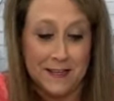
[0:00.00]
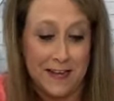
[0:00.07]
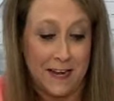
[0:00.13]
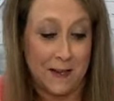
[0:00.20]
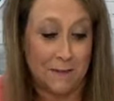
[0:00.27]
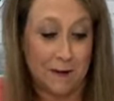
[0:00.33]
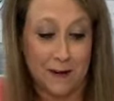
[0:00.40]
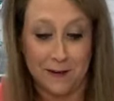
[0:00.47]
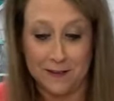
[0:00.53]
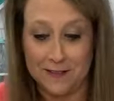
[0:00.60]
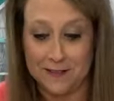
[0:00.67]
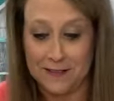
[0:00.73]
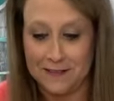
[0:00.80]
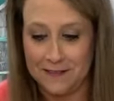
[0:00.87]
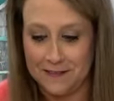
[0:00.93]
and it works.
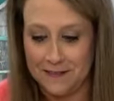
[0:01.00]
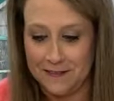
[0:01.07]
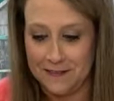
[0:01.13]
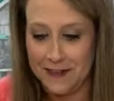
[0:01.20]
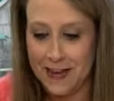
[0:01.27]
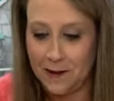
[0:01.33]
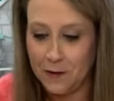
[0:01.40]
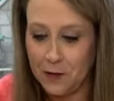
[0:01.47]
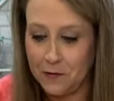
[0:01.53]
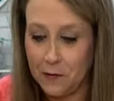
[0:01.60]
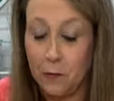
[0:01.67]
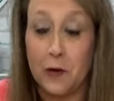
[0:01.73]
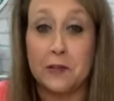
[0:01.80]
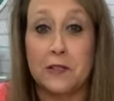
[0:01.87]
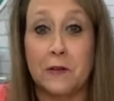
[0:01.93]
I don't know if it
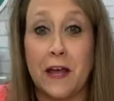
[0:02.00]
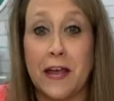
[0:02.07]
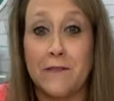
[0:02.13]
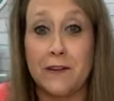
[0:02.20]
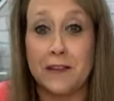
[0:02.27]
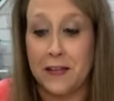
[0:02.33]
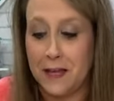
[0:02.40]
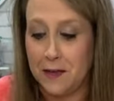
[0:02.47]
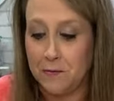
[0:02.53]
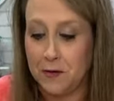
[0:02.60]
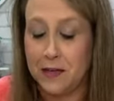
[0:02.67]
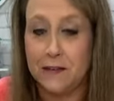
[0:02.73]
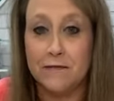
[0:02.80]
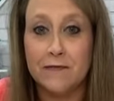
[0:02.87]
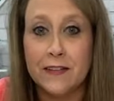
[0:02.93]
works on everything,
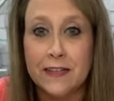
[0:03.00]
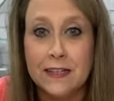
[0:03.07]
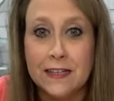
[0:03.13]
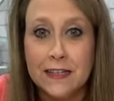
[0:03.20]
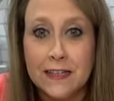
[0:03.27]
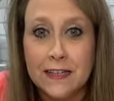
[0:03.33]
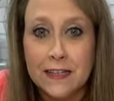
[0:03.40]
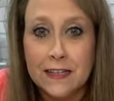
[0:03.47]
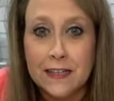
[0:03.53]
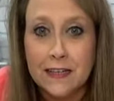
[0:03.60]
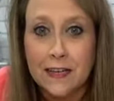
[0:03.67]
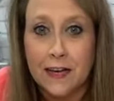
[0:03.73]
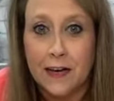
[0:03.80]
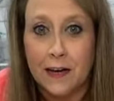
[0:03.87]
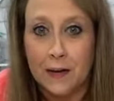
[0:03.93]
but
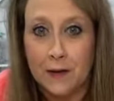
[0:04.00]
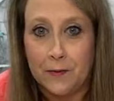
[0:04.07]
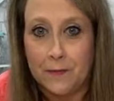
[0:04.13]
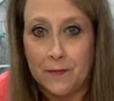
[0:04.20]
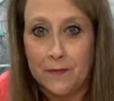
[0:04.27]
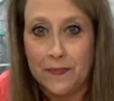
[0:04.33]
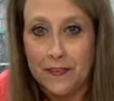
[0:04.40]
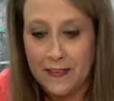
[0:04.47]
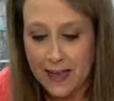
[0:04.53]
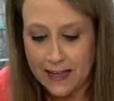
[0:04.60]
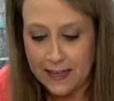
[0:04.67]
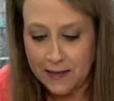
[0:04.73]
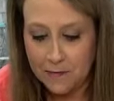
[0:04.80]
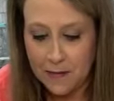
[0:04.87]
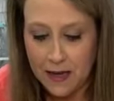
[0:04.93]
um,
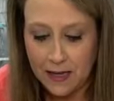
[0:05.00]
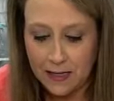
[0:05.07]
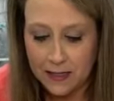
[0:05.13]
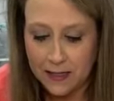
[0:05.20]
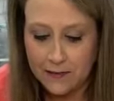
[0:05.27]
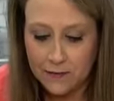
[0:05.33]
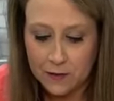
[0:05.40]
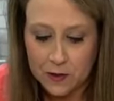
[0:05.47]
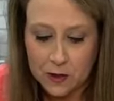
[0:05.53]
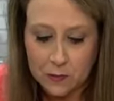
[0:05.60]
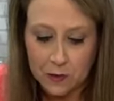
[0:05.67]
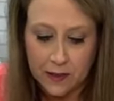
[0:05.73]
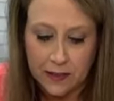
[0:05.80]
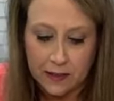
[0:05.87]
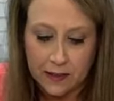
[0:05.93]
thank you, Mandy, for
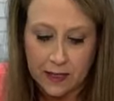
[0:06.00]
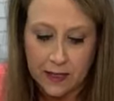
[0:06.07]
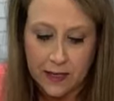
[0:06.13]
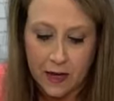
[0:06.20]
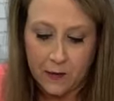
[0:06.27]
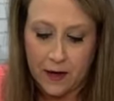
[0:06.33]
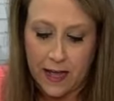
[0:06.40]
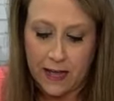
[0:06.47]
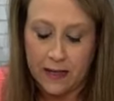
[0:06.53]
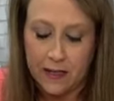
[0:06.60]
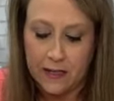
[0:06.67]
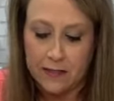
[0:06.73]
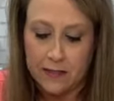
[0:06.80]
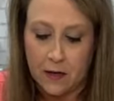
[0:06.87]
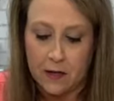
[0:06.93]
sprinkling. Okay,
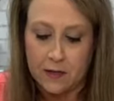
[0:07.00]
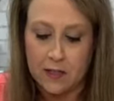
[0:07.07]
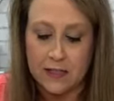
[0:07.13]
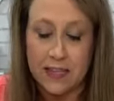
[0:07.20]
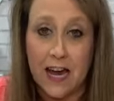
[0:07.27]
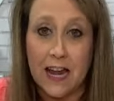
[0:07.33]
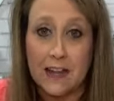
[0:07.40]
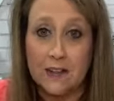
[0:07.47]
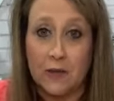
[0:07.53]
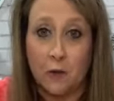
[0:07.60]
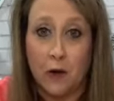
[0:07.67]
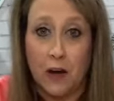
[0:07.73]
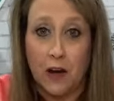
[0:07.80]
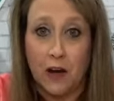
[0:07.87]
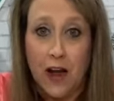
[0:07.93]
so I just got it to
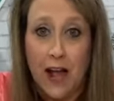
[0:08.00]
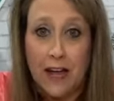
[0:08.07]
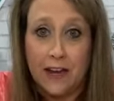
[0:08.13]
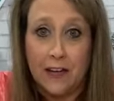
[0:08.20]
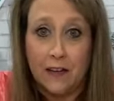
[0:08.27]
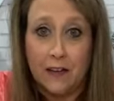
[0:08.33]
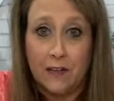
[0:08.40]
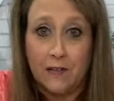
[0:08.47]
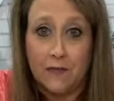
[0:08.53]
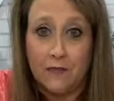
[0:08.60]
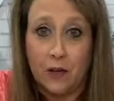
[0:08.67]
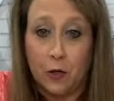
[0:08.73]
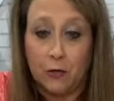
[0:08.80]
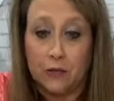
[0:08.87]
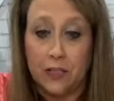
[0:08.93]
where I can
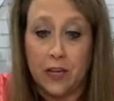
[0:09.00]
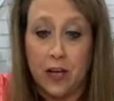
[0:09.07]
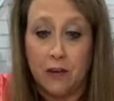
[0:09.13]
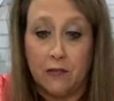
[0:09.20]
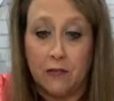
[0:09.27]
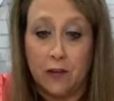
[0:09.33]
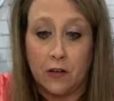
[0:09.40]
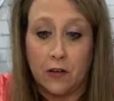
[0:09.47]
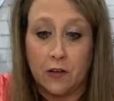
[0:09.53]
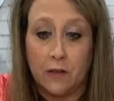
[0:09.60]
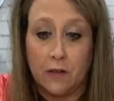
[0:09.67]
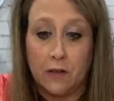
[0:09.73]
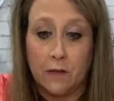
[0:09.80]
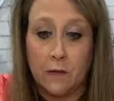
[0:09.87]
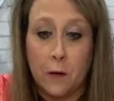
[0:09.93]
fold it over,
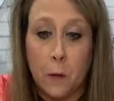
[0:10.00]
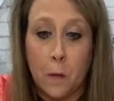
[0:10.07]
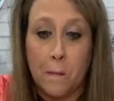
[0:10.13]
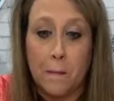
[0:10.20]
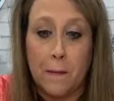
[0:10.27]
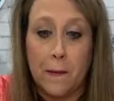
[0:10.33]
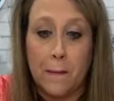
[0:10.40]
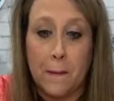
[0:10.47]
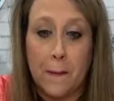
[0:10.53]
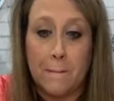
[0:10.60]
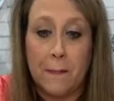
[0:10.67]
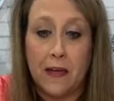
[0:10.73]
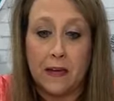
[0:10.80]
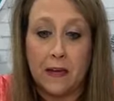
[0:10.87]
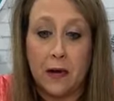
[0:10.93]

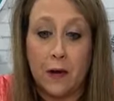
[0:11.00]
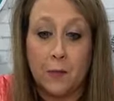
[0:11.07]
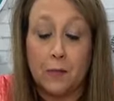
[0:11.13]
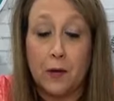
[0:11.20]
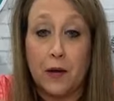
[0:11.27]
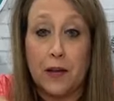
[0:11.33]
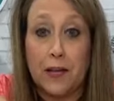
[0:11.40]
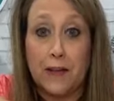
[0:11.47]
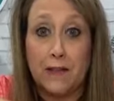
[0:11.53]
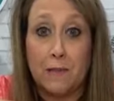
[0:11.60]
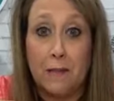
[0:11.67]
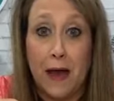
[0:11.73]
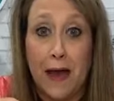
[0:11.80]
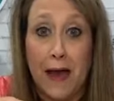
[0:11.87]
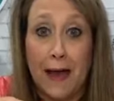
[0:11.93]
make it all pretty in the
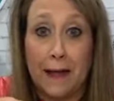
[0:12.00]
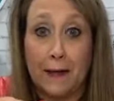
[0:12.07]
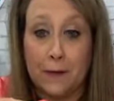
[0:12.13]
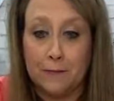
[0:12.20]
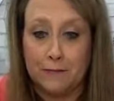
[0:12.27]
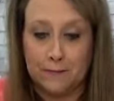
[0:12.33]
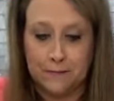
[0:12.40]
back,